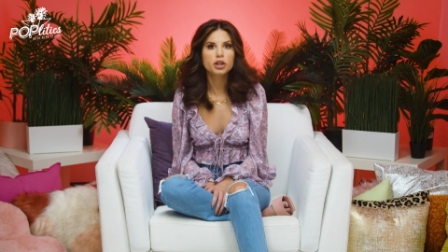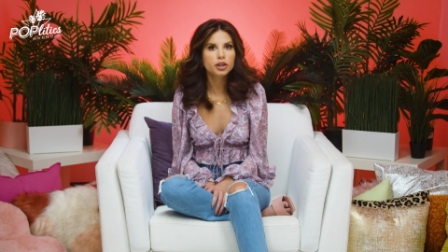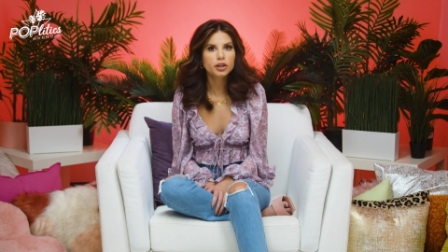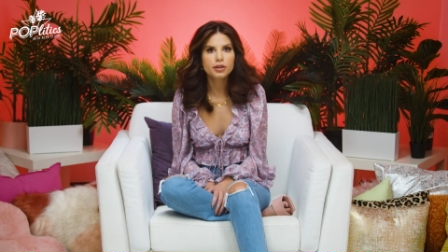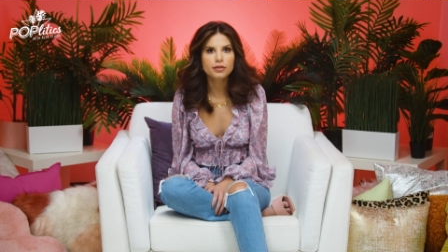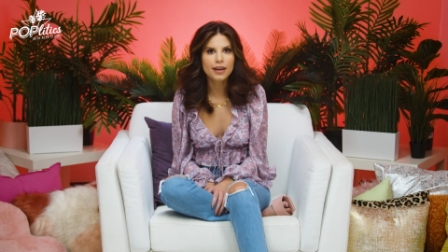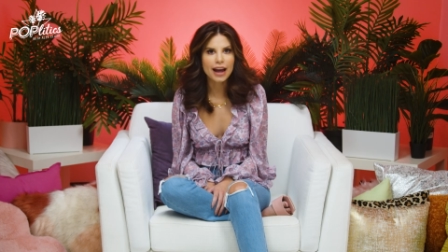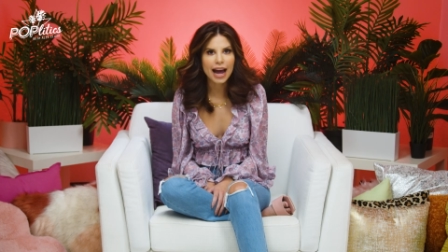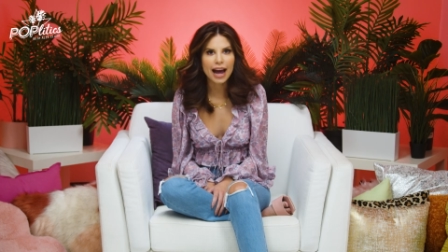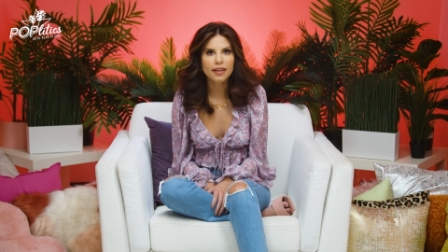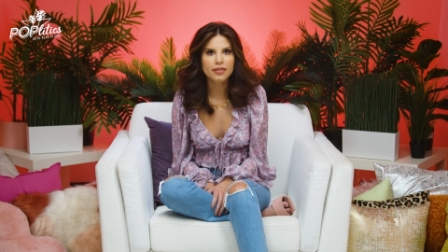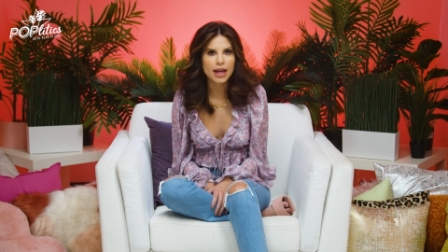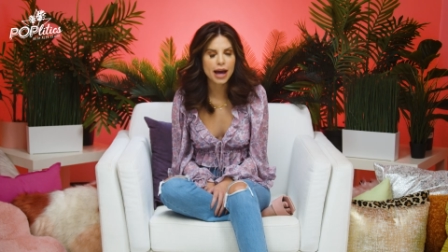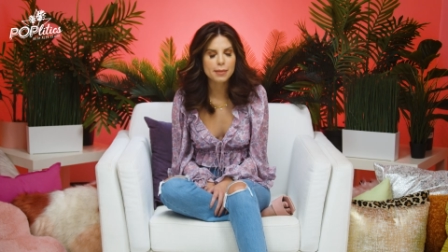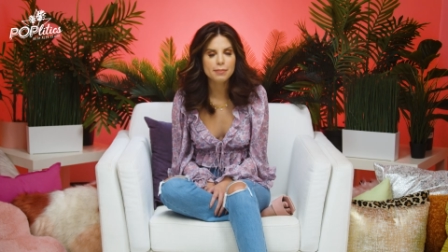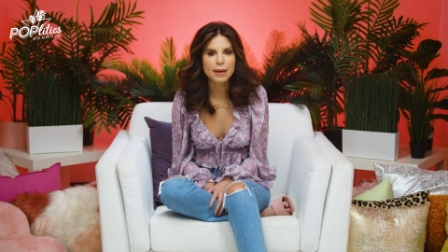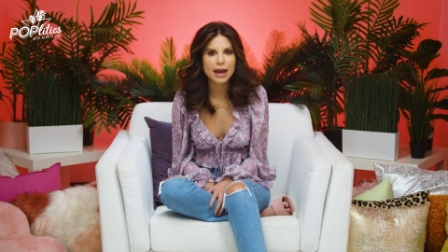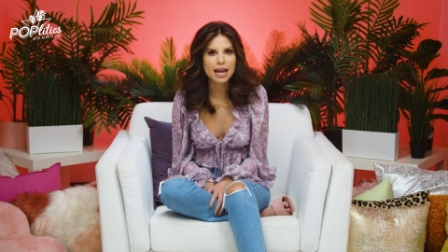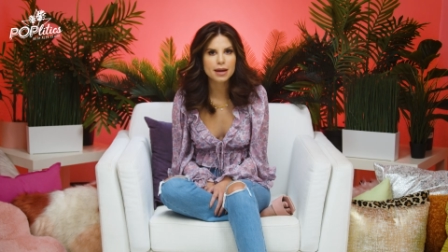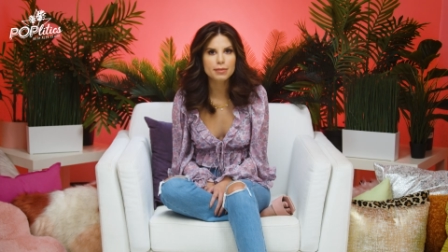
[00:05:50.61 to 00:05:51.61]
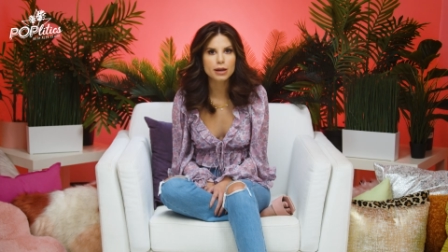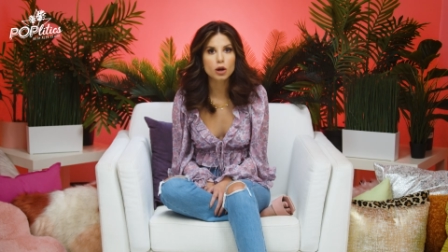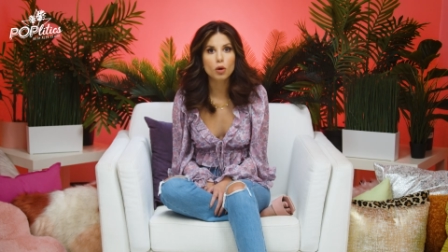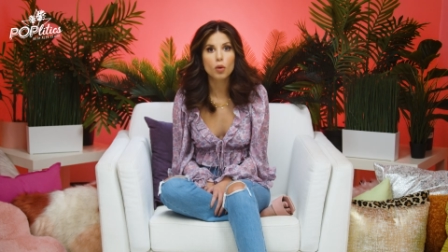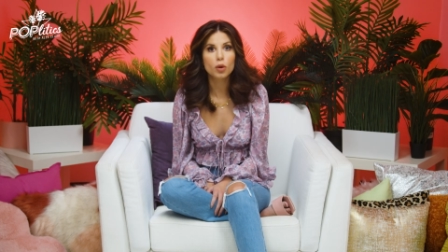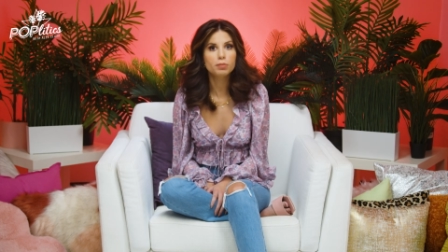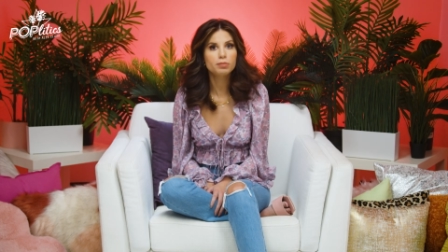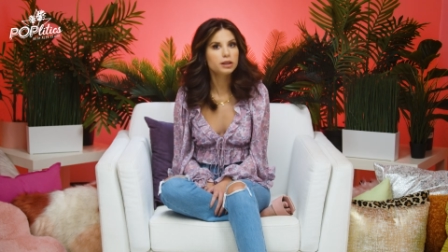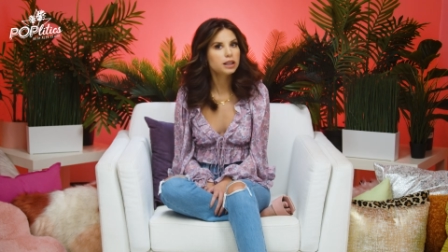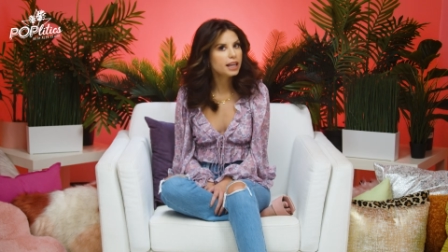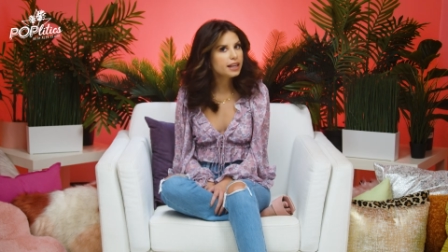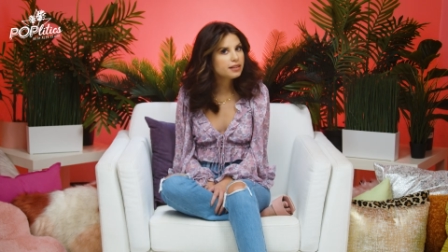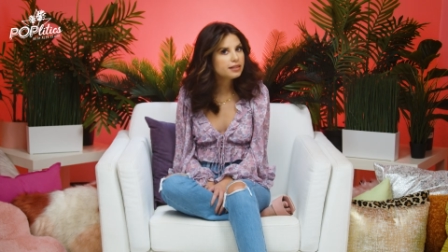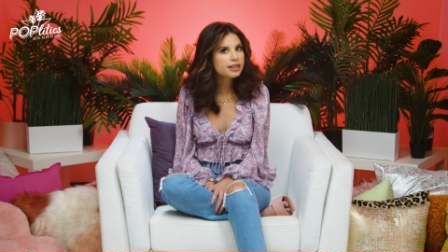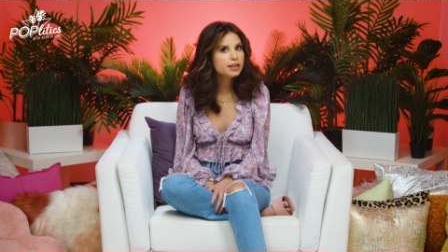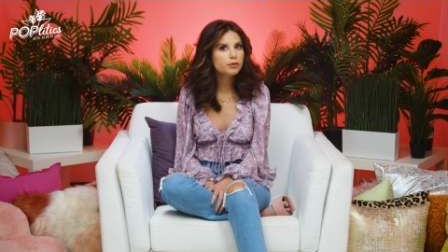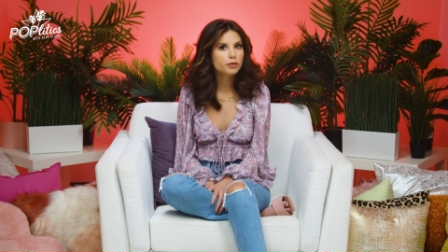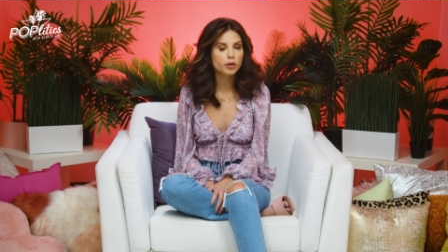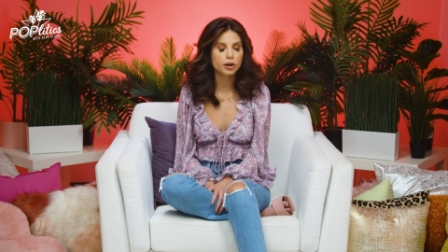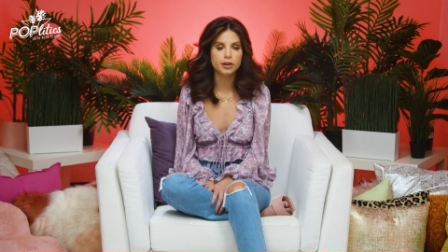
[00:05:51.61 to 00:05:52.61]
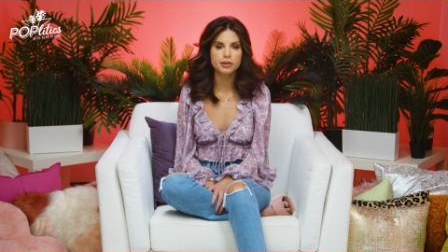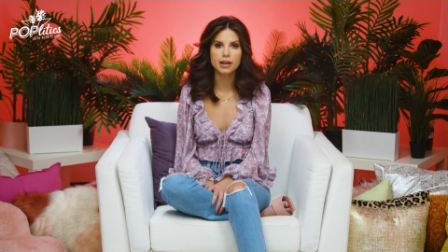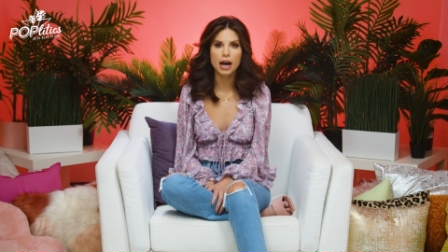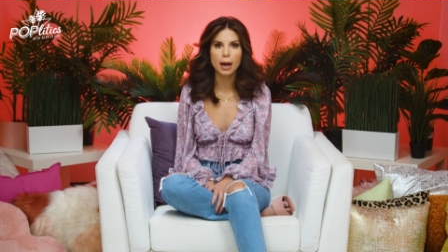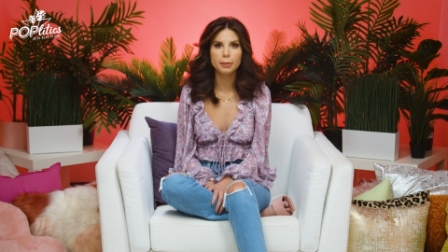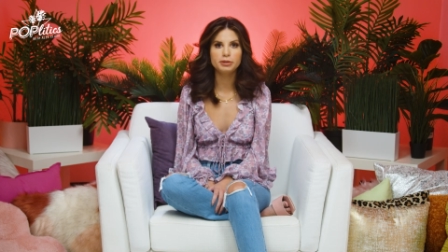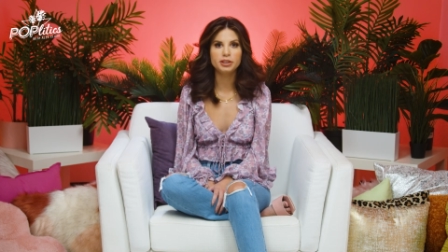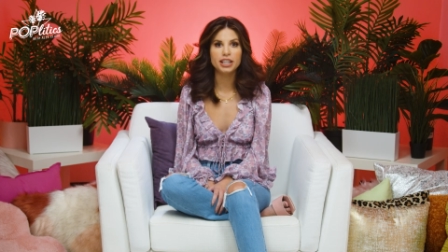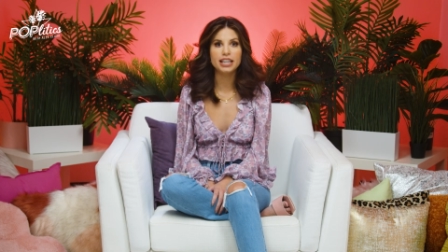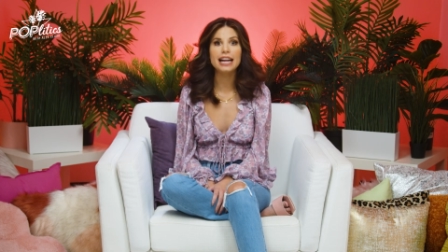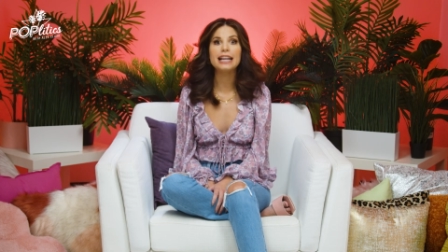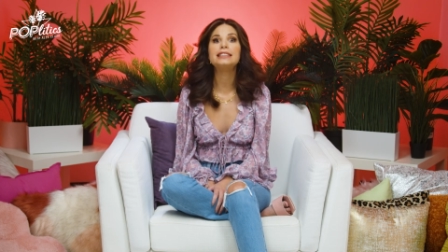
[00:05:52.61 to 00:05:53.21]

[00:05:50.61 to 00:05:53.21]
could have had that baby or placed it for adoption